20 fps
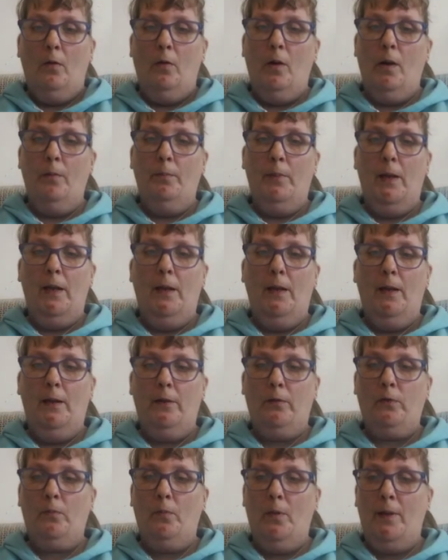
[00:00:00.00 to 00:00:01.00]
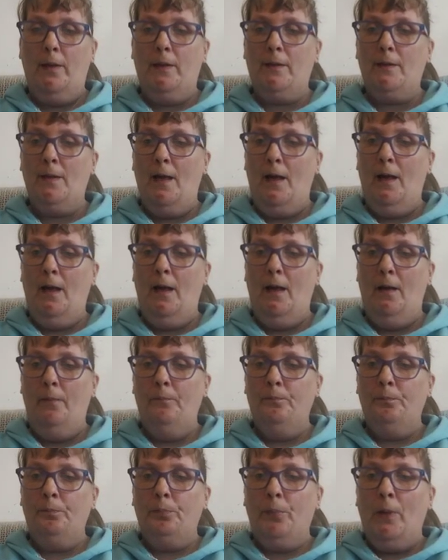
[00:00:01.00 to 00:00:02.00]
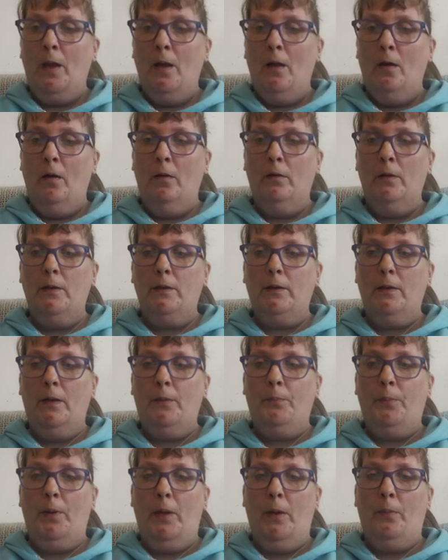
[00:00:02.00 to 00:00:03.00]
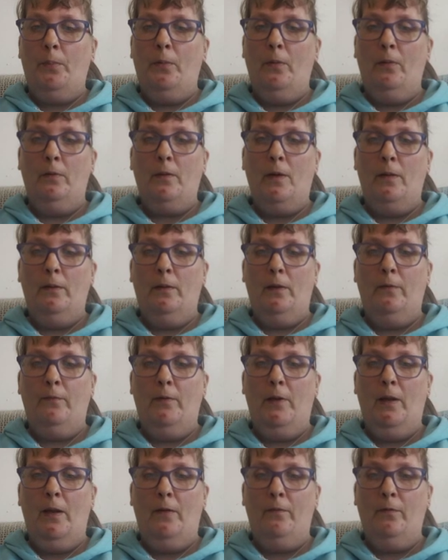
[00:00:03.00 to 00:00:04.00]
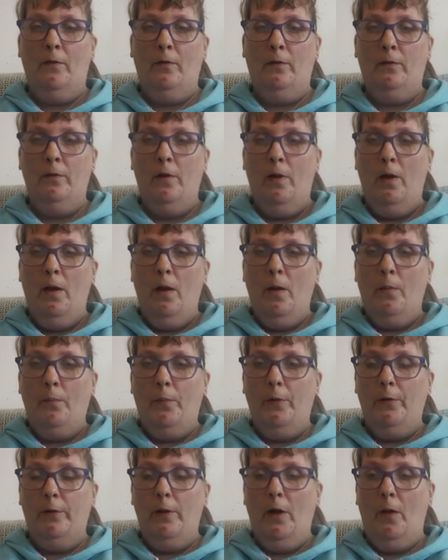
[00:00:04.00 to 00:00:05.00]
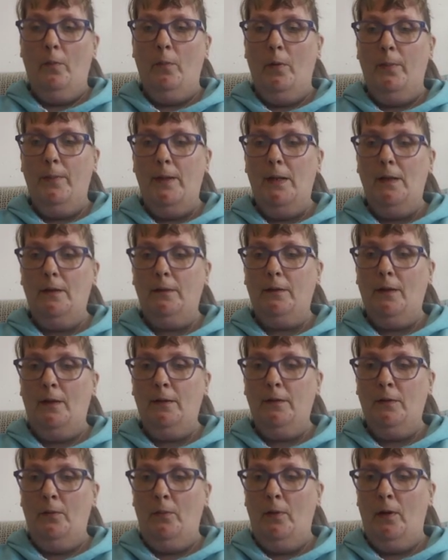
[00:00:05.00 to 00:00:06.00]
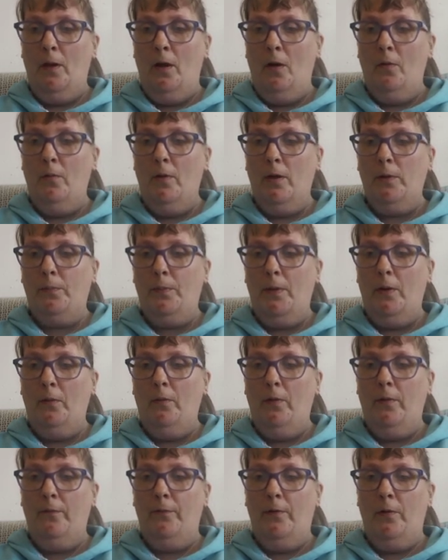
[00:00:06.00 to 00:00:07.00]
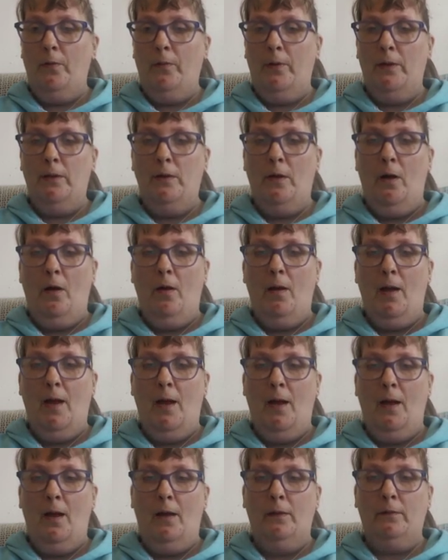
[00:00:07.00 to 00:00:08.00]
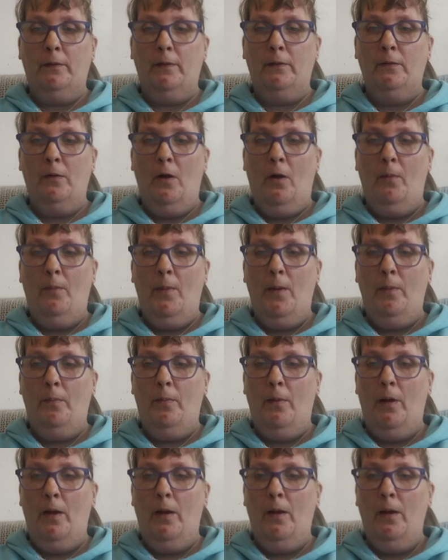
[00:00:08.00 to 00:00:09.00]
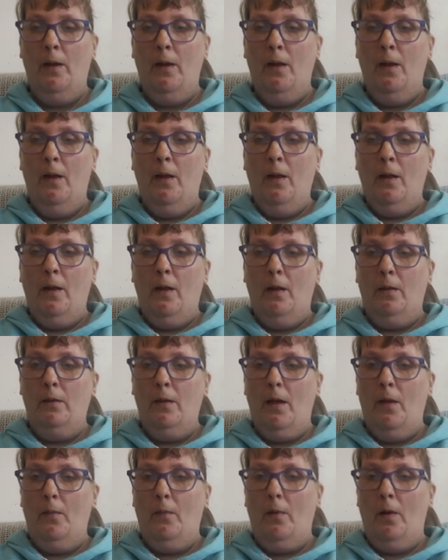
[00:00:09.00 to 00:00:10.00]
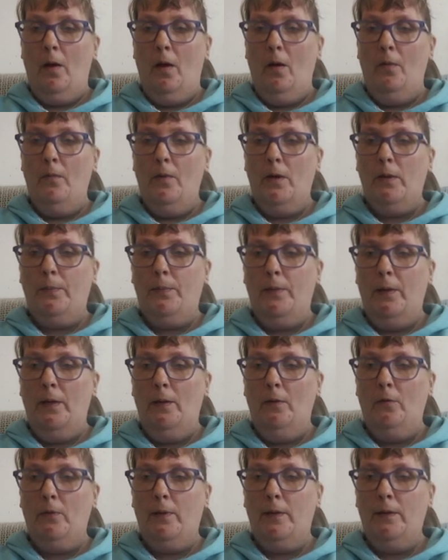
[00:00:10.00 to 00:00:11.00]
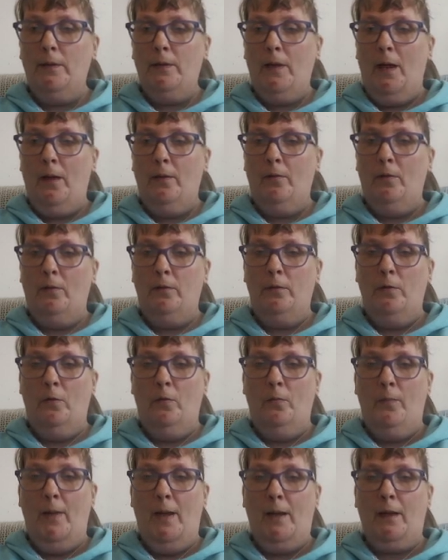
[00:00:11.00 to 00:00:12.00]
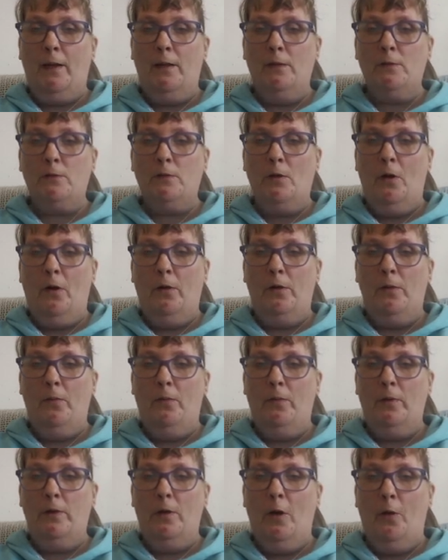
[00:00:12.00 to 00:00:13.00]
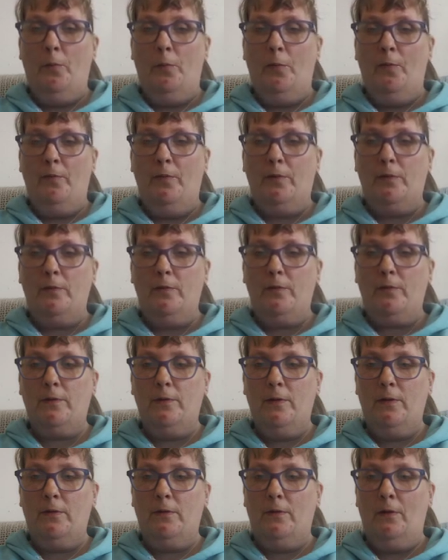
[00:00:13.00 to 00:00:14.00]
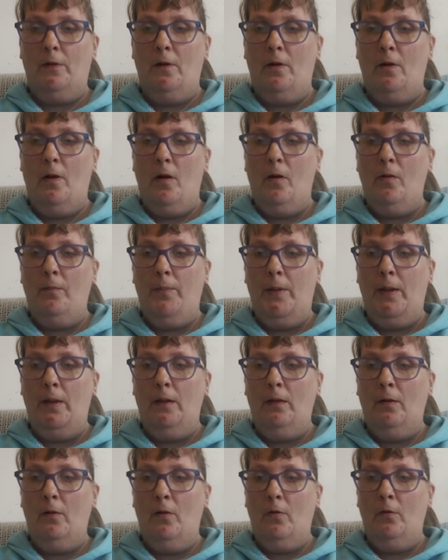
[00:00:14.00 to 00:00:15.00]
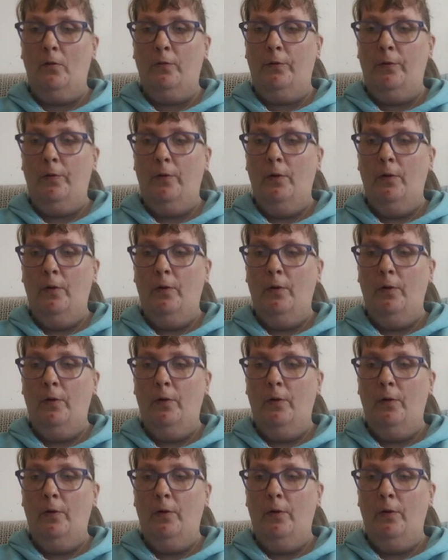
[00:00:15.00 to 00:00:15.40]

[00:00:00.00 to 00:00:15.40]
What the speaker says: oh Amelia, sweetheart, only dead people can live in heaven, but your Mummy and Daddy will always be with you in your heart and in your memory, and they will always be looking down on you, making sure you and your brothers and sisters are all being good.